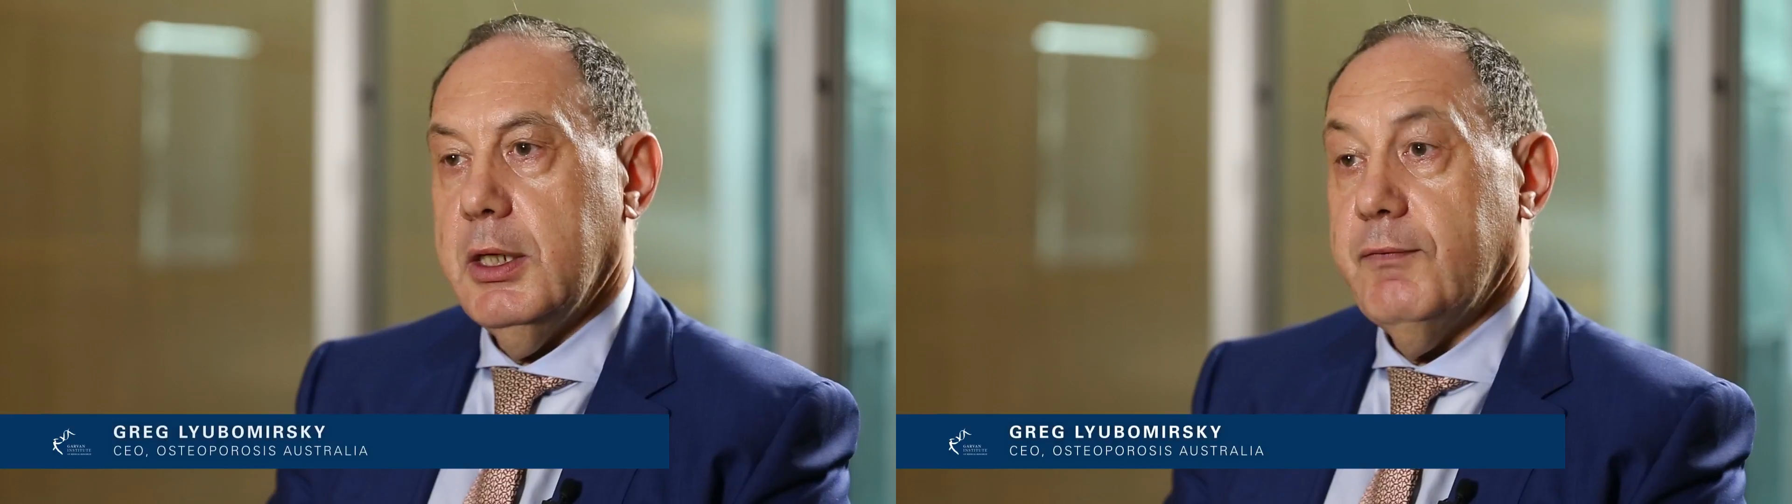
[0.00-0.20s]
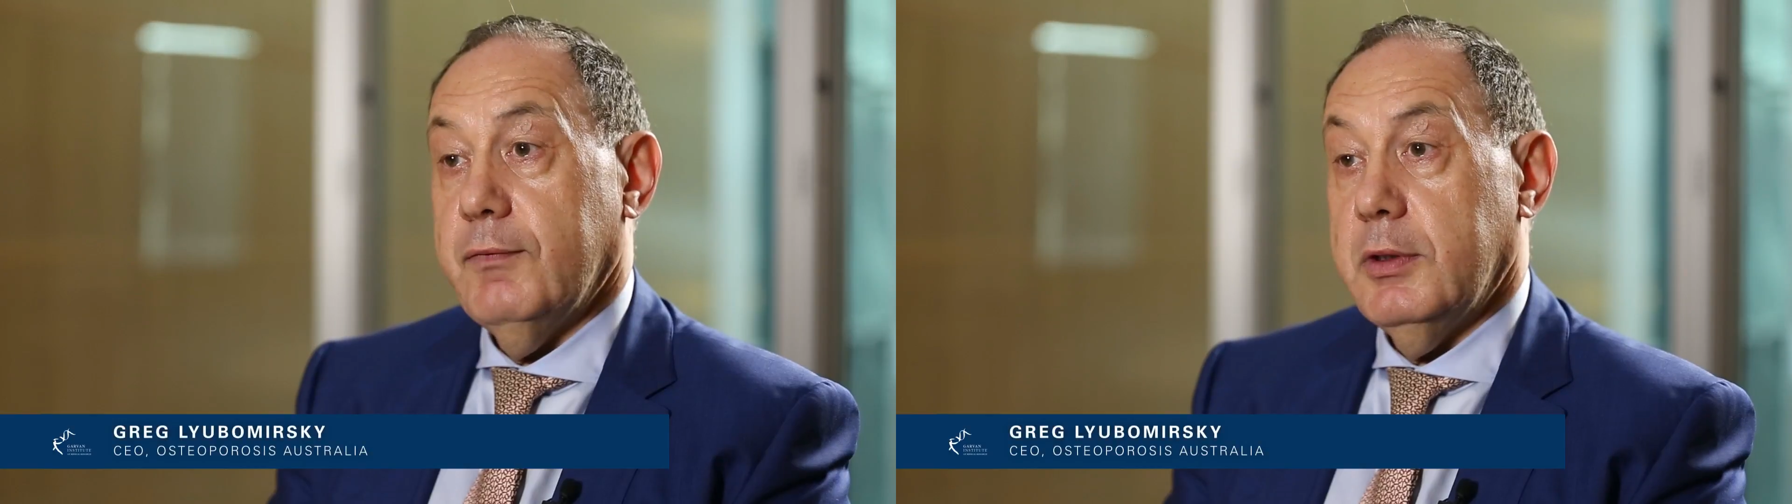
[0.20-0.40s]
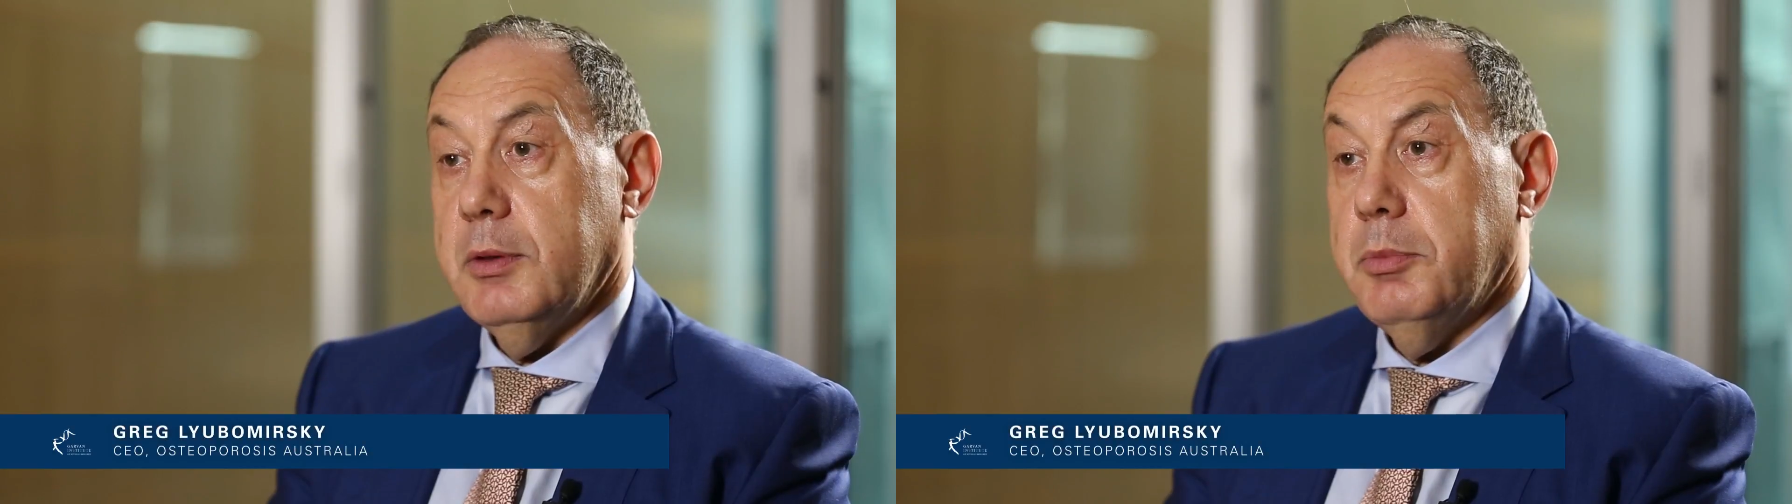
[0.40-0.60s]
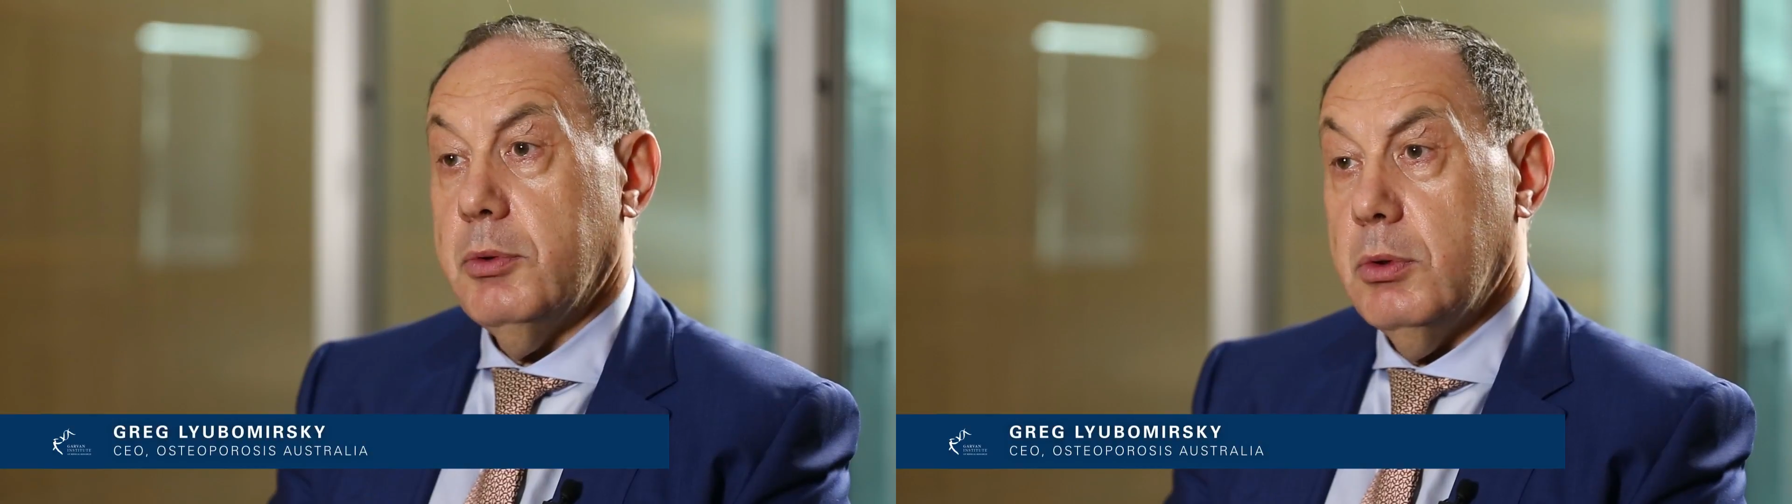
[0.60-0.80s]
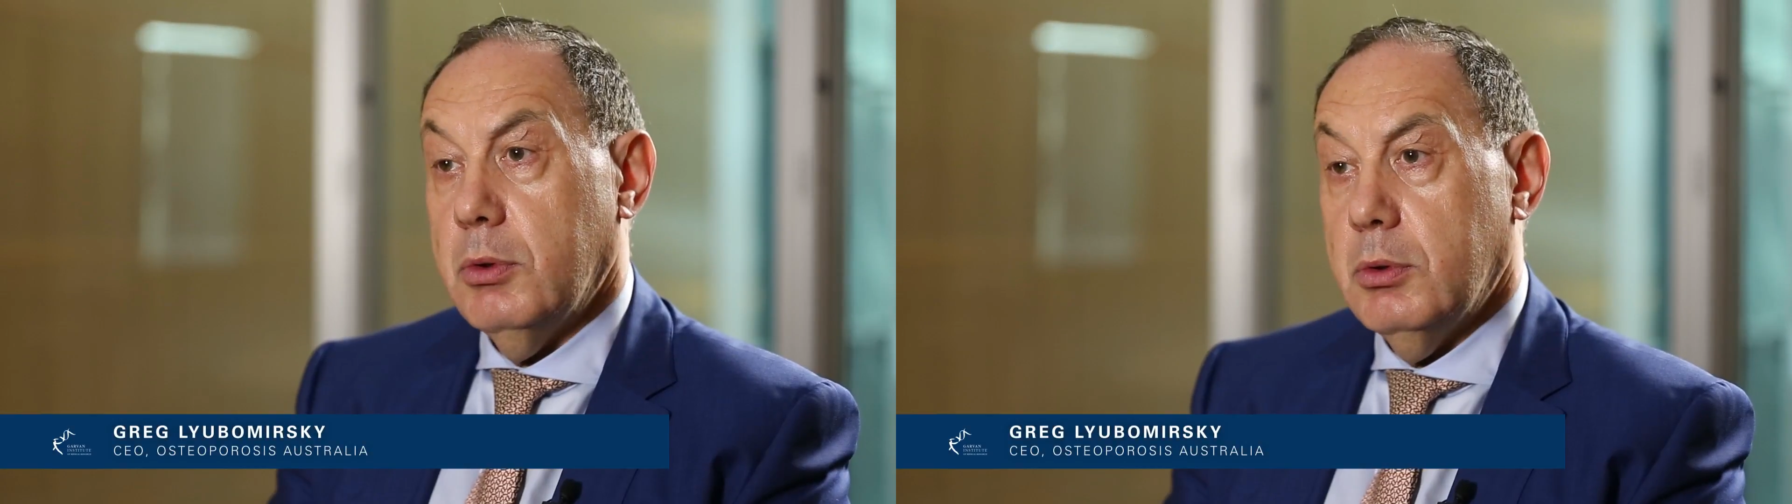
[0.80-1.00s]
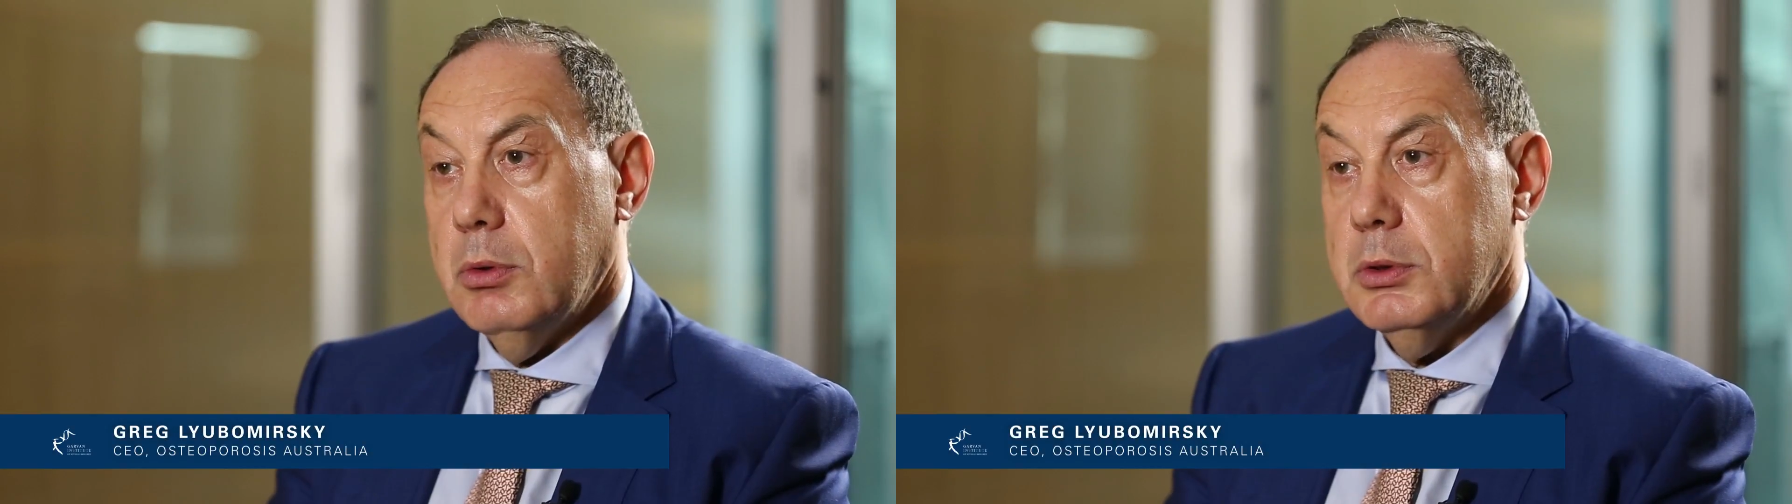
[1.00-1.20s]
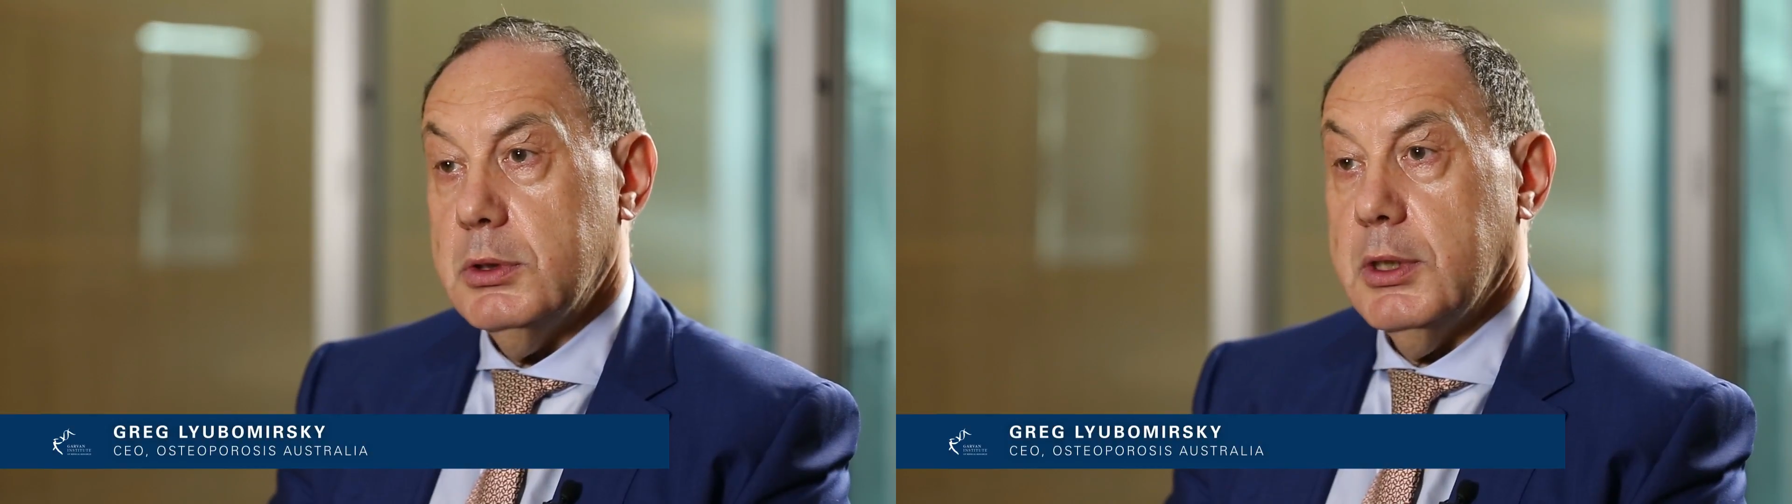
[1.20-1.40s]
a very broad